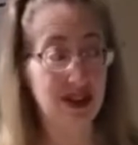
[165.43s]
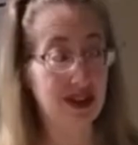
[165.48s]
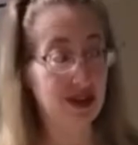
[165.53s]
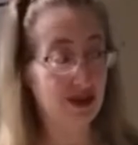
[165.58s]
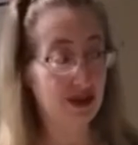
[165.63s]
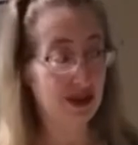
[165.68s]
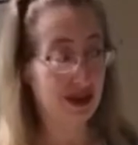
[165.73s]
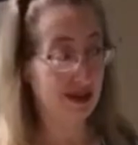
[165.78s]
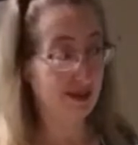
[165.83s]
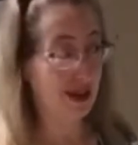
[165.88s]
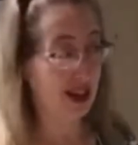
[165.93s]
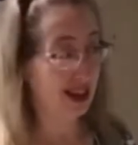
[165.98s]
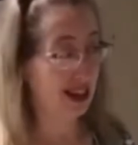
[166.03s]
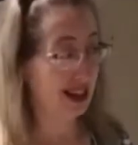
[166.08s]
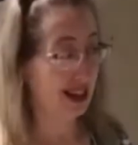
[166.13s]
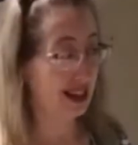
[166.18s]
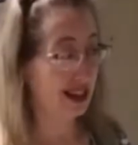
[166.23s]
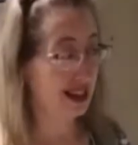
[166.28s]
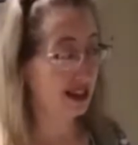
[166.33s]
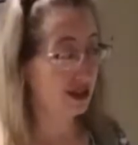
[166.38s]
use something
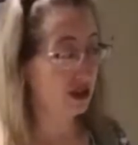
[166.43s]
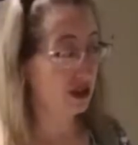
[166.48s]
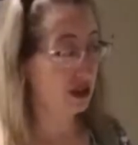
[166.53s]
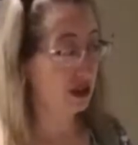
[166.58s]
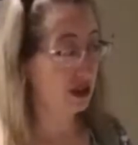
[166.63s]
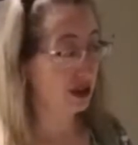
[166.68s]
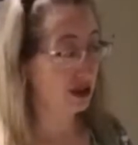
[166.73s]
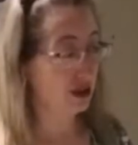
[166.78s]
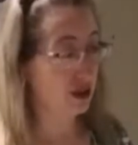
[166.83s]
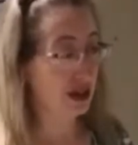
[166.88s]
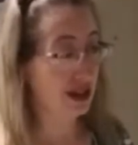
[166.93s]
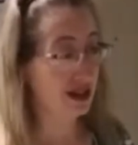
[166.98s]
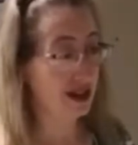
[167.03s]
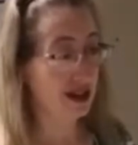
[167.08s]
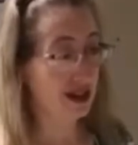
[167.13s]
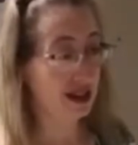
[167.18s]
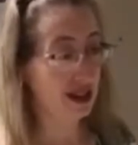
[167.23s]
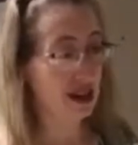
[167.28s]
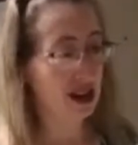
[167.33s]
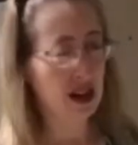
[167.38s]
like this or
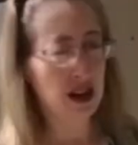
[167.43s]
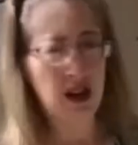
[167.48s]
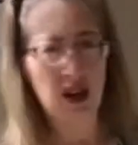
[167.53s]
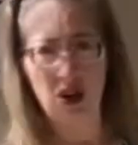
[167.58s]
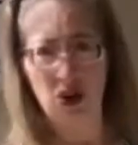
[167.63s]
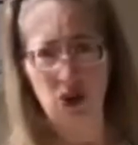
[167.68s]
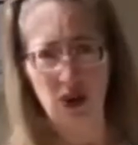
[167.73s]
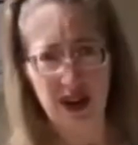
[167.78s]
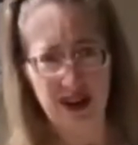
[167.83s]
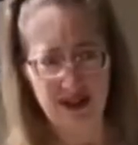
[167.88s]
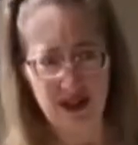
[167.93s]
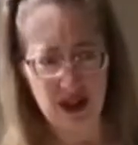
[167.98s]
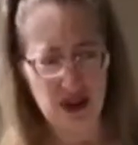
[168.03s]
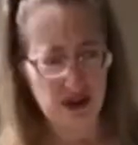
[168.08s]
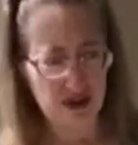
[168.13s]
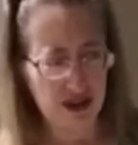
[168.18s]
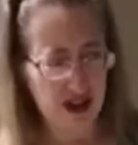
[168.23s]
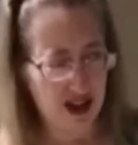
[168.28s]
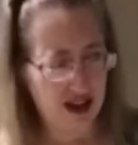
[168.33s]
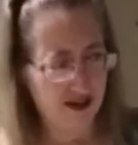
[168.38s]
Cuisinart, whatever
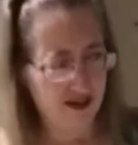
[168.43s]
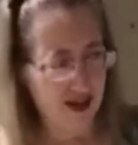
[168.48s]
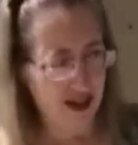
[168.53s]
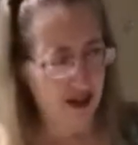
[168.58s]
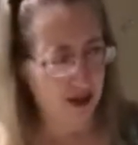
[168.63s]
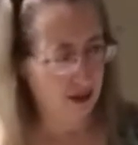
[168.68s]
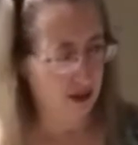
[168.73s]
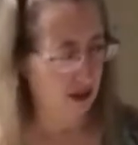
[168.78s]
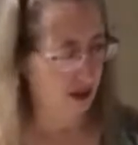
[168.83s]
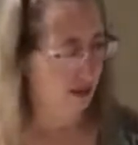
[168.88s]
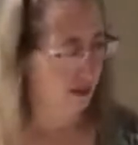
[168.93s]
you've got available.